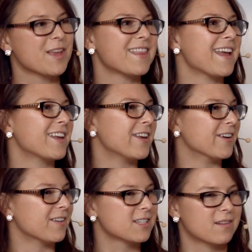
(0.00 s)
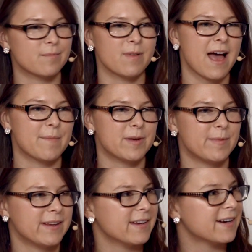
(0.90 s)
Thank you. It's so we love the
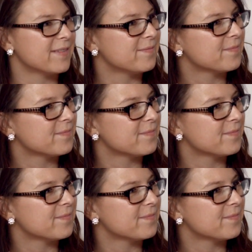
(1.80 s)
analysts. Let's just